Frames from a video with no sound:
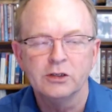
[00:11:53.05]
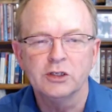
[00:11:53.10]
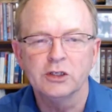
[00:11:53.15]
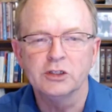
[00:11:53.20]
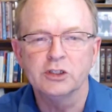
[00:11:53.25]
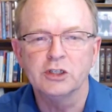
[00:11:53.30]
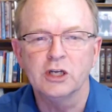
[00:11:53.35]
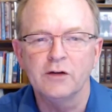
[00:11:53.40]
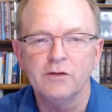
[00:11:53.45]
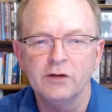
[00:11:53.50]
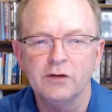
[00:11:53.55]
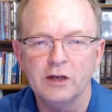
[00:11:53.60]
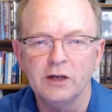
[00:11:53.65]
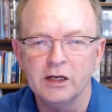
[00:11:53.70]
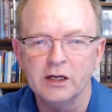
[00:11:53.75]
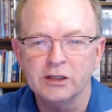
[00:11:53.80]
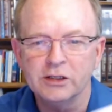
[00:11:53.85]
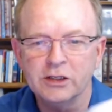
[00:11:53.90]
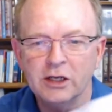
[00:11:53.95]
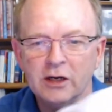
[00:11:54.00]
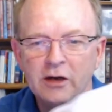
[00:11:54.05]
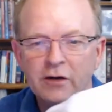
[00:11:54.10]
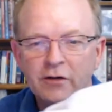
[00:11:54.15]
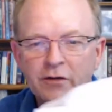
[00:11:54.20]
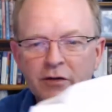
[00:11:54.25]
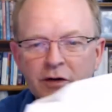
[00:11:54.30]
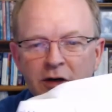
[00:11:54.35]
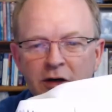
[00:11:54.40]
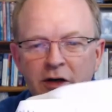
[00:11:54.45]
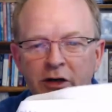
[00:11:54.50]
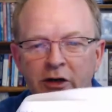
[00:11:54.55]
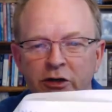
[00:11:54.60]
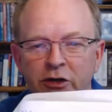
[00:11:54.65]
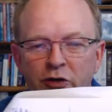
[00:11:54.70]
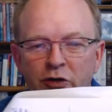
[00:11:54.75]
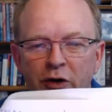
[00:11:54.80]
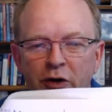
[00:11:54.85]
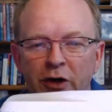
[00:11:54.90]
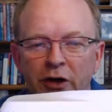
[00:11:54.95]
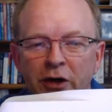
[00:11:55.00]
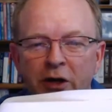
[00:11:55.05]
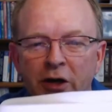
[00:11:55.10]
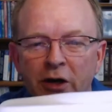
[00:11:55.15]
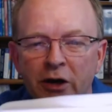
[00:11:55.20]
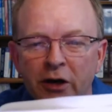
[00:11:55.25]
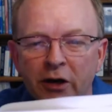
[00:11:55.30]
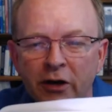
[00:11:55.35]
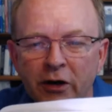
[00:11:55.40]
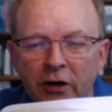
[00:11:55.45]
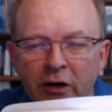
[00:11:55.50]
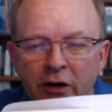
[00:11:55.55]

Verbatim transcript: such as I've uh, illustrated here,